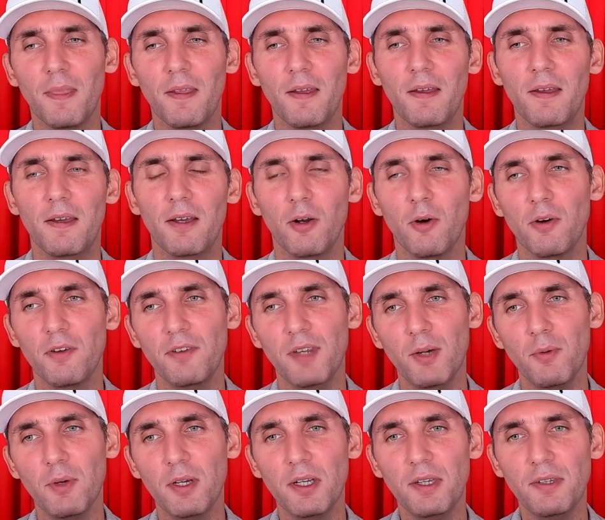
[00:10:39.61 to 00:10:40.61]
Of course,
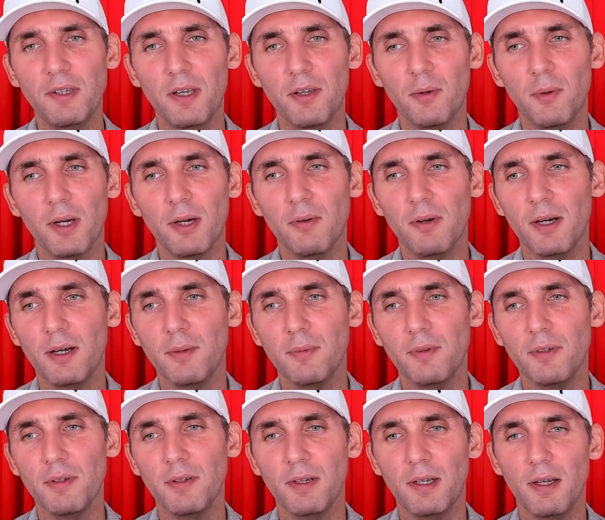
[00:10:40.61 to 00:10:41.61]
they read it the other way
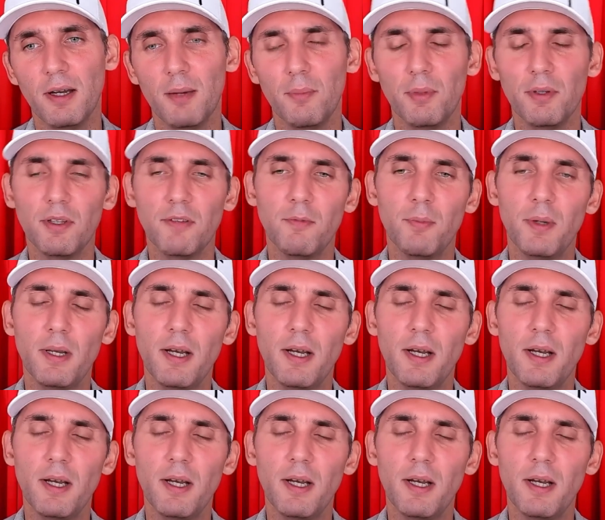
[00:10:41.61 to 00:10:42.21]
around, I believe.